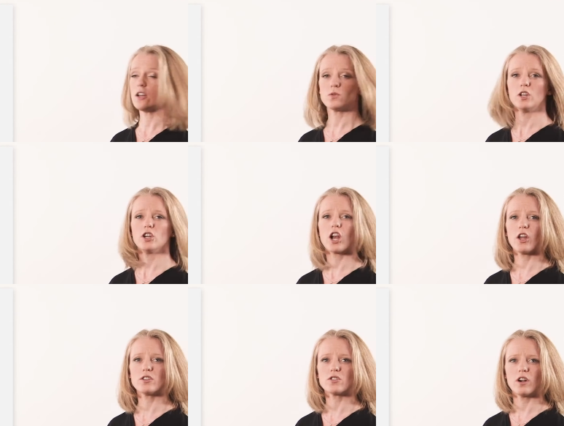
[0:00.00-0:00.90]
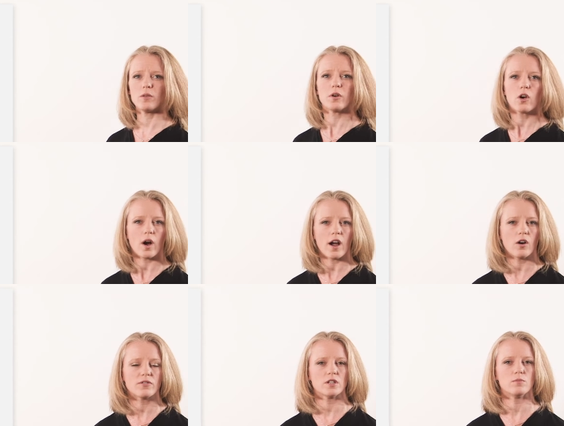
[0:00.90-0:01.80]
As we look closer up, quite
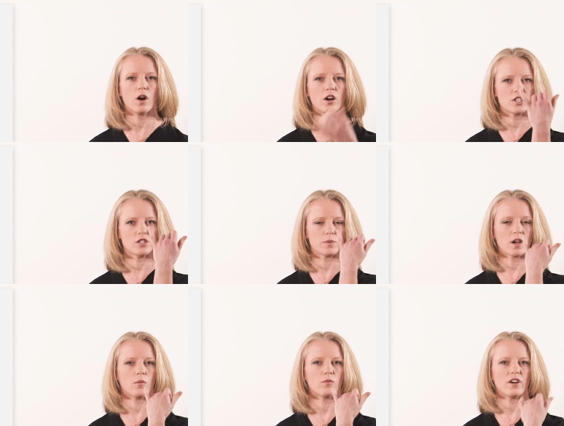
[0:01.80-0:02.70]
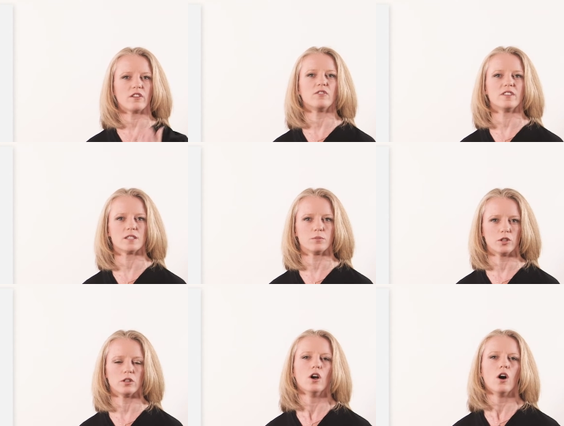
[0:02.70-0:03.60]
often margins become very
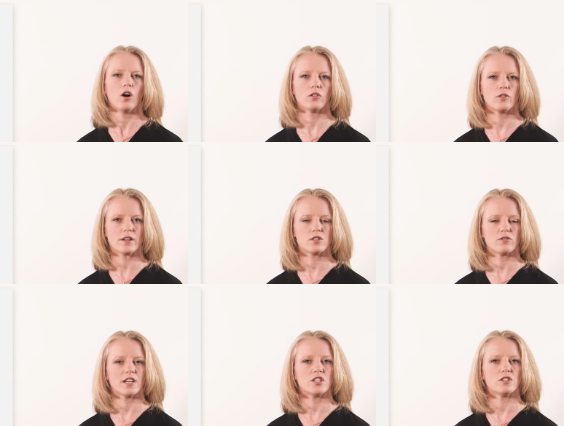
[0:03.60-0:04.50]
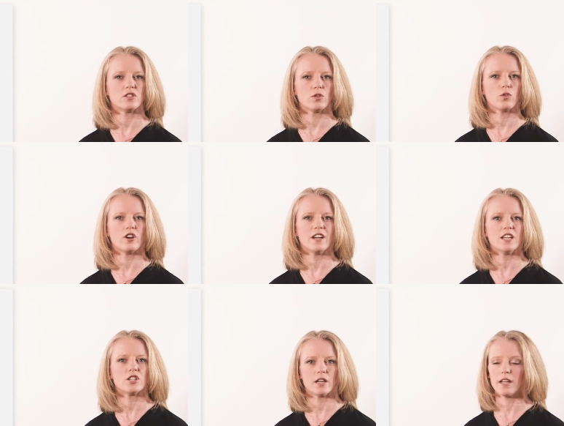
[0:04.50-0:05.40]
visible on restorations that were
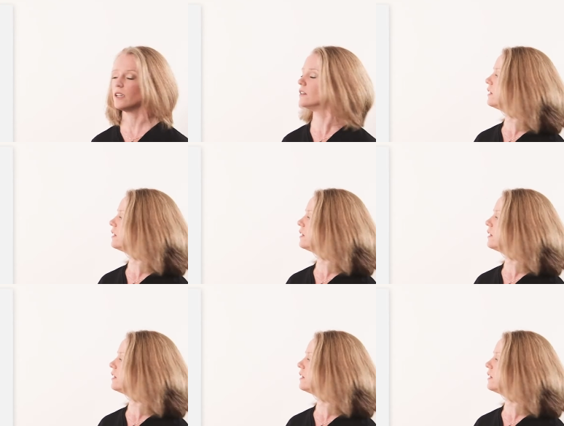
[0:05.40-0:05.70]
initially